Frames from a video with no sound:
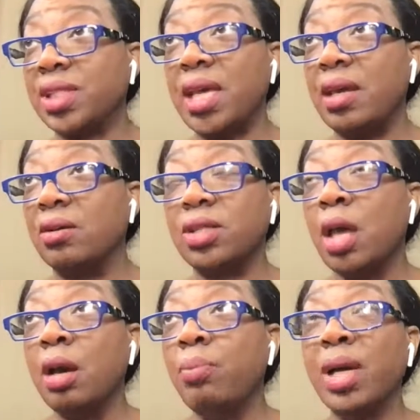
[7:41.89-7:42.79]
sales,
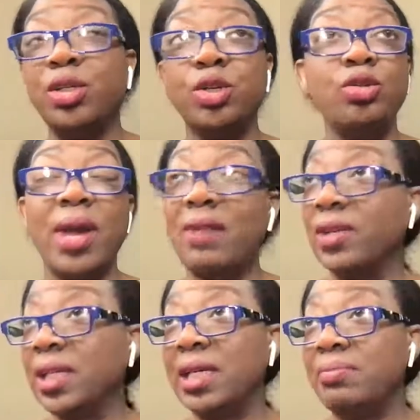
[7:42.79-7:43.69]
but do you have a
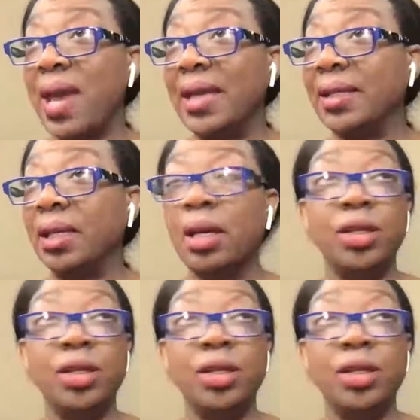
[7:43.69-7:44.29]
lead magnet?